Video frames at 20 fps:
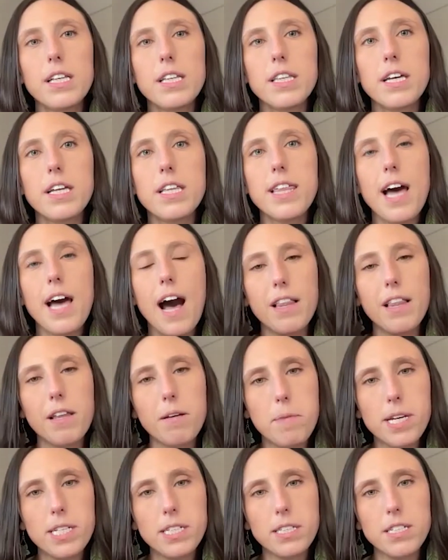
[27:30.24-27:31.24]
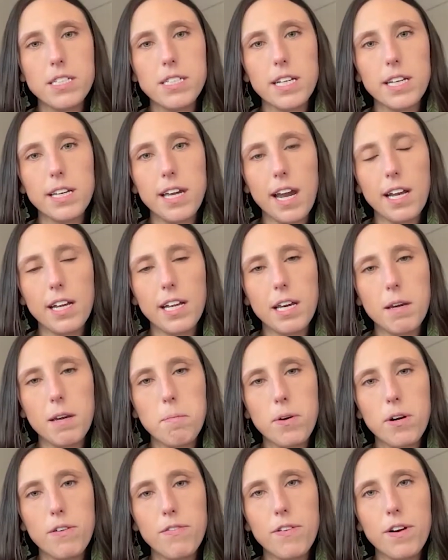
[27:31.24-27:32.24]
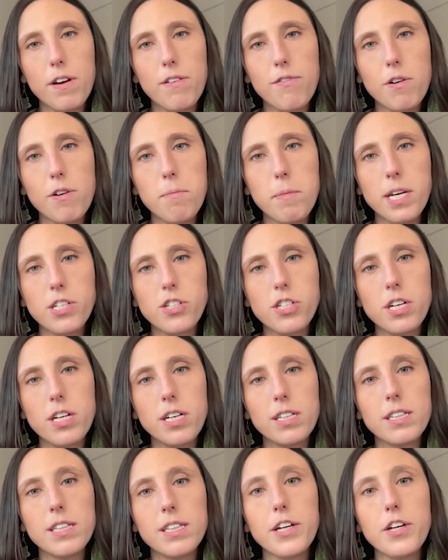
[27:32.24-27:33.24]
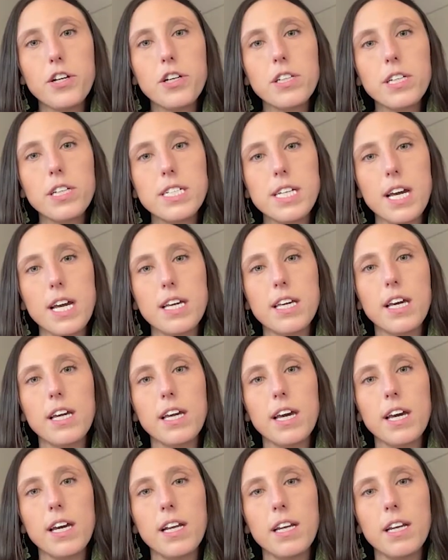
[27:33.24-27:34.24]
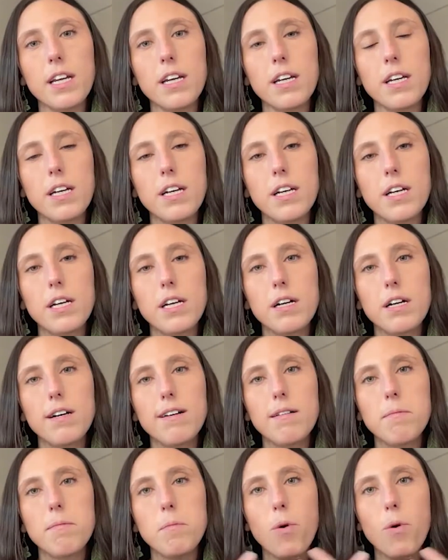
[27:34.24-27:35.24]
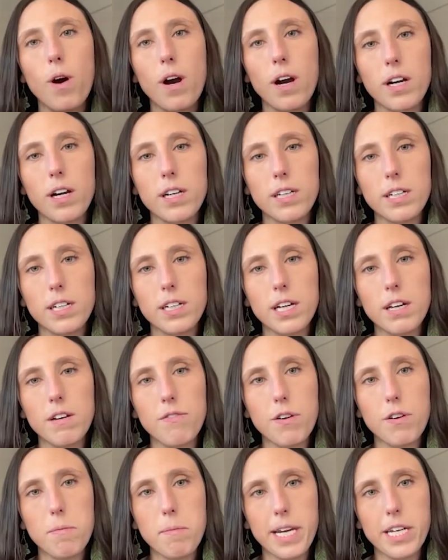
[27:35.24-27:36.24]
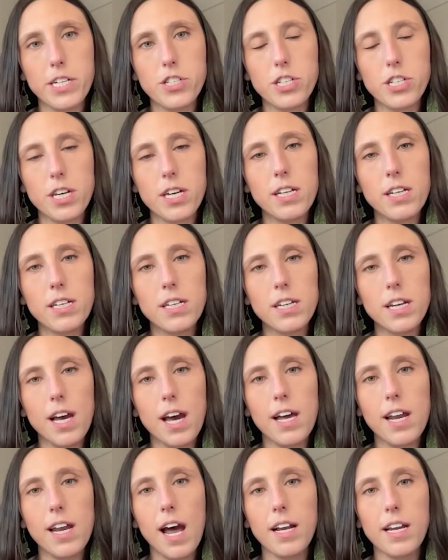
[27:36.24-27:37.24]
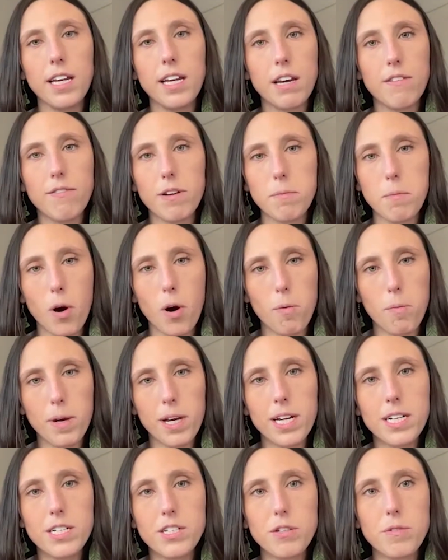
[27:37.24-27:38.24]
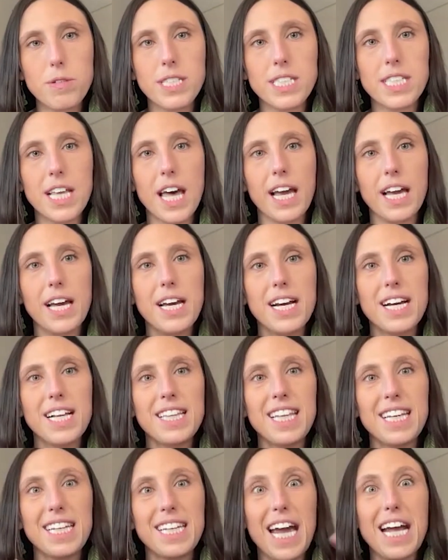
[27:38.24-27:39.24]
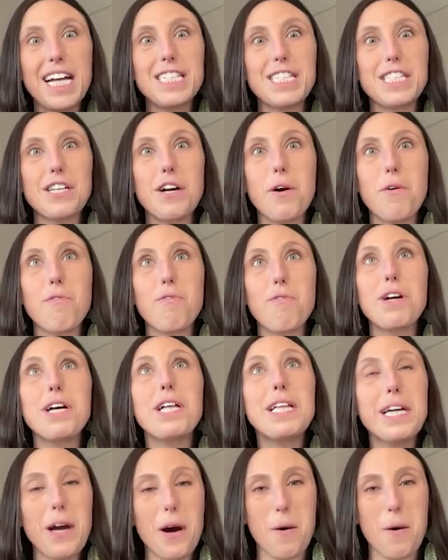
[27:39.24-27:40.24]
The thalamus as the gatekeeper for information, literally taking in more information at any given moment. So it's like the gates are really